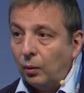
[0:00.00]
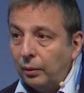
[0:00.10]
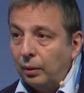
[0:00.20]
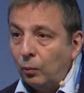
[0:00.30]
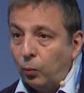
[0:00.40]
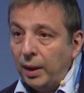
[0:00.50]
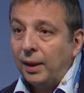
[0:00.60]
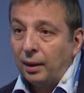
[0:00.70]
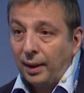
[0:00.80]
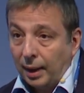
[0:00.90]
We
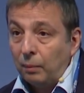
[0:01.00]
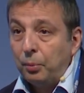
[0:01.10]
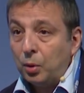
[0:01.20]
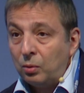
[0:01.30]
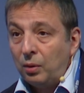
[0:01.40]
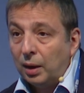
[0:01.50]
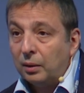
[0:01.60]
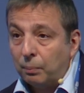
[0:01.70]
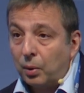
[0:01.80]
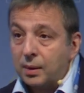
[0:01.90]
can help you in the
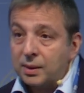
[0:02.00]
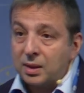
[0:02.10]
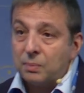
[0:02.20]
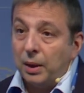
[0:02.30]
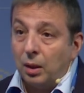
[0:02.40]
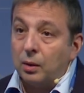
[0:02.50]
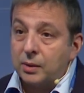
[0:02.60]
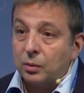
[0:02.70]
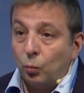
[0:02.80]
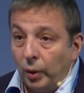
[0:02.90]
process
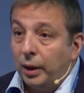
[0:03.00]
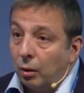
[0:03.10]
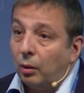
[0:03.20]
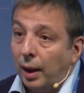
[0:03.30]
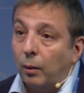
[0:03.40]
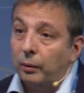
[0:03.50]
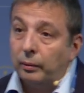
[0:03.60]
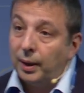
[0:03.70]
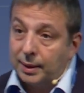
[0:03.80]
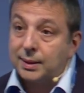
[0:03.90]
because we know how
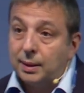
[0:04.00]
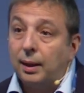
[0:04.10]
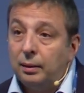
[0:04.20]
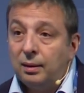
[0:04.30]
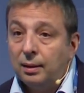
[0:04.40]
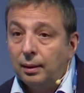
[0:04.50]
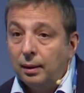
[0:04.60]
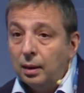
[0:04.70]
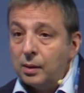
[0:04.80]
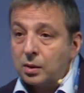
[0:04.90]
it's done.
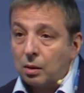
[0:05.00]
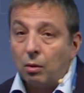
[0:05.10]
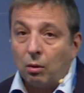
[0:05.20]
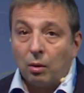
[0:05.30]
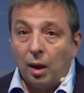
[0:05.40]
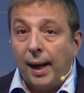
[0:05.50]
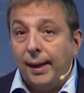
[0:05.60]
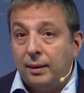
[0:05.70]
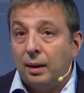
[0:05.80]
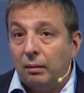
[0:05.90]
So
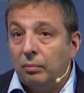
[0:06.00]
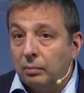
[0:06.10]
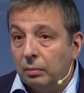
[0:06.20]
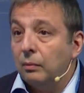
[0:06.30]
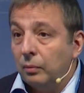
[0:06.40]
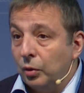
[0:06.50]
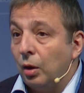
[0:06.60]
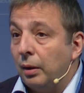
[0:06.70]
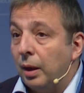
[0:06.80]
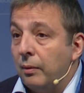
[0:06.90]
either
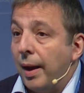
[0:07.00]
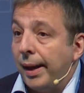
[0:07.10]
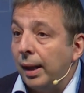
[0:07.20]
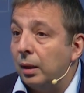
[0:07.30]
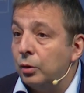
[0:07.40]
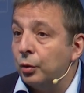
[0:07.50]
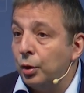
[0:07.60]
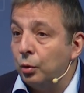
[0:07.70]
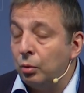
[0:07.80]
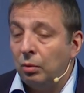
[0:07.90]
talking directly to
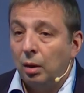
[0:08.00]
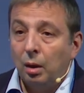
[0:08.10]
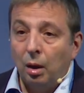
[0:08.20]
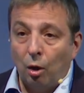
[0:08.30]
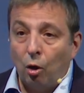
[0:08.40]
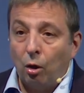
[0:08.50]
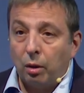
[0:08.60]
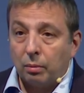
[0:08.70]
you or